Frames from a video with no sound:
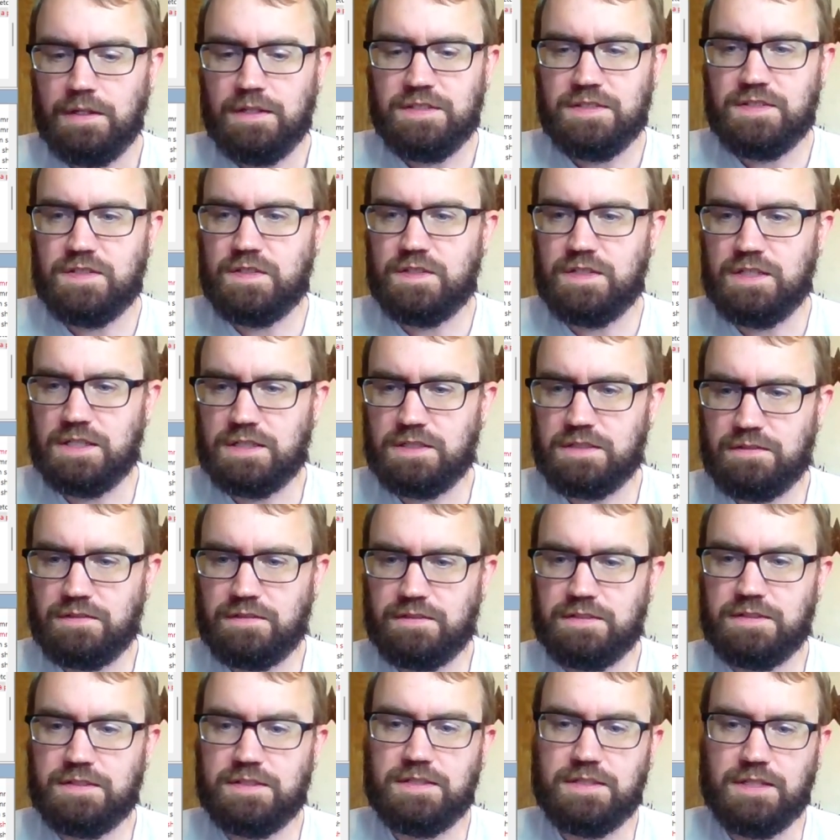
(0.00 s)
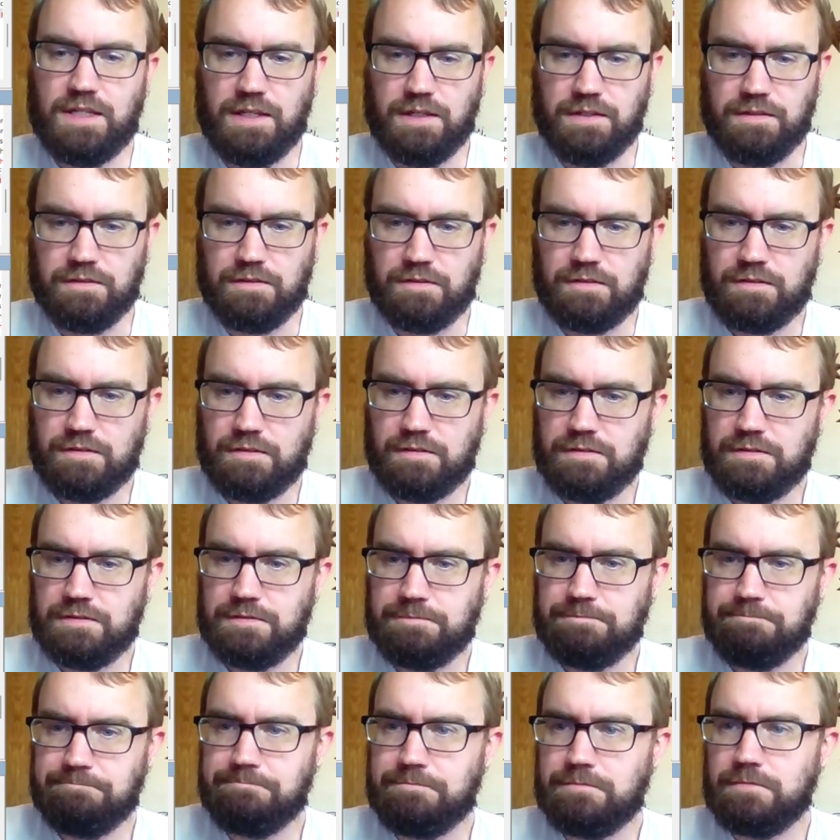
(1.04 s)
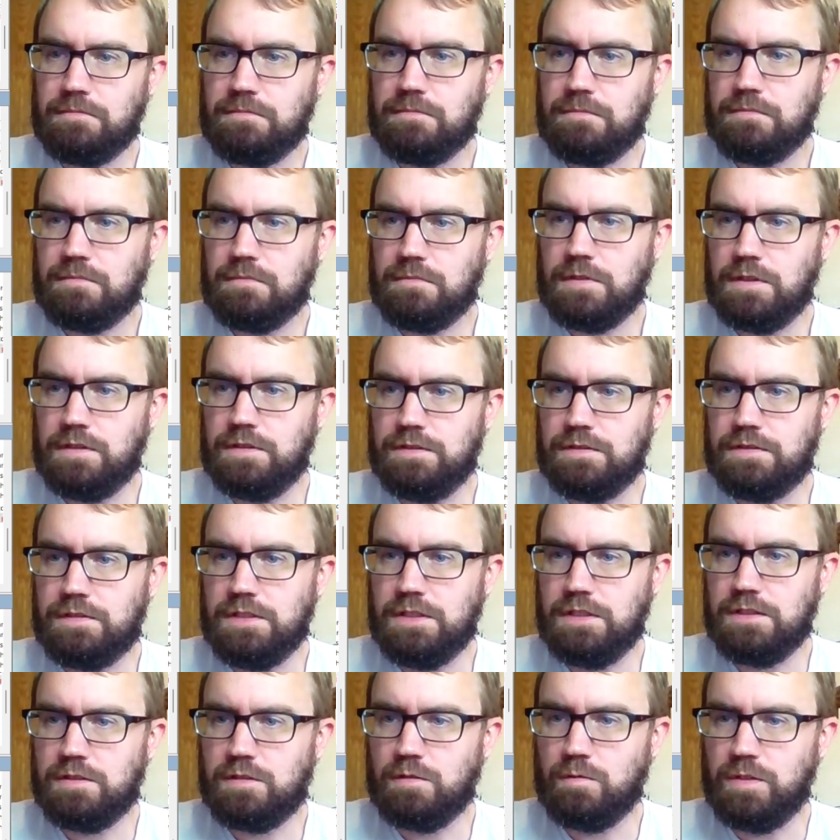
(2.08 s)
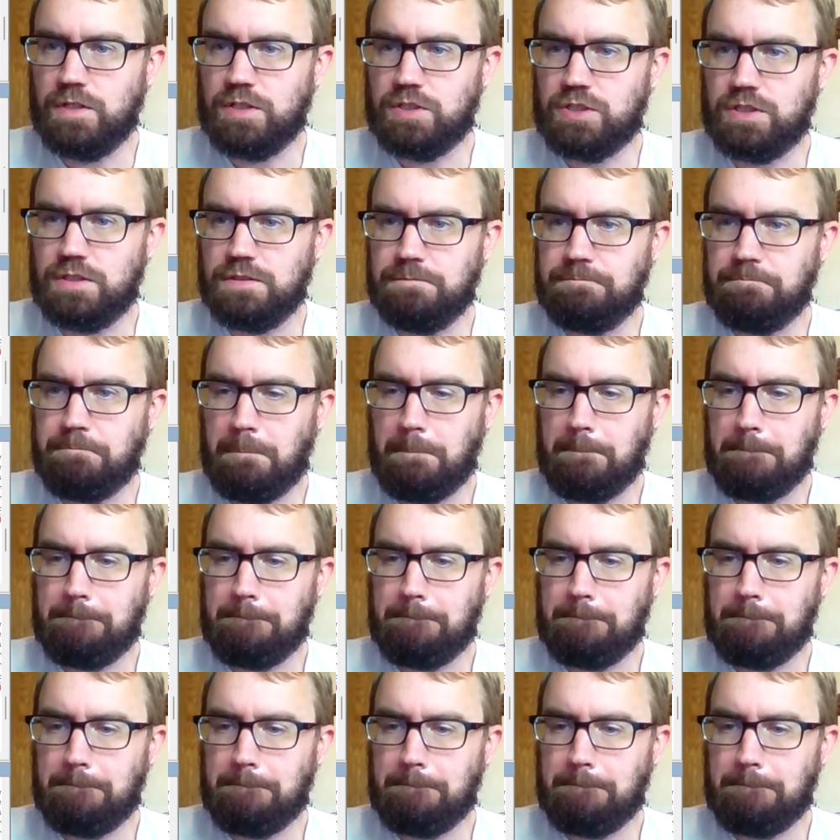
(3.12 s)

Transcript: Sixth Sense is the intuition.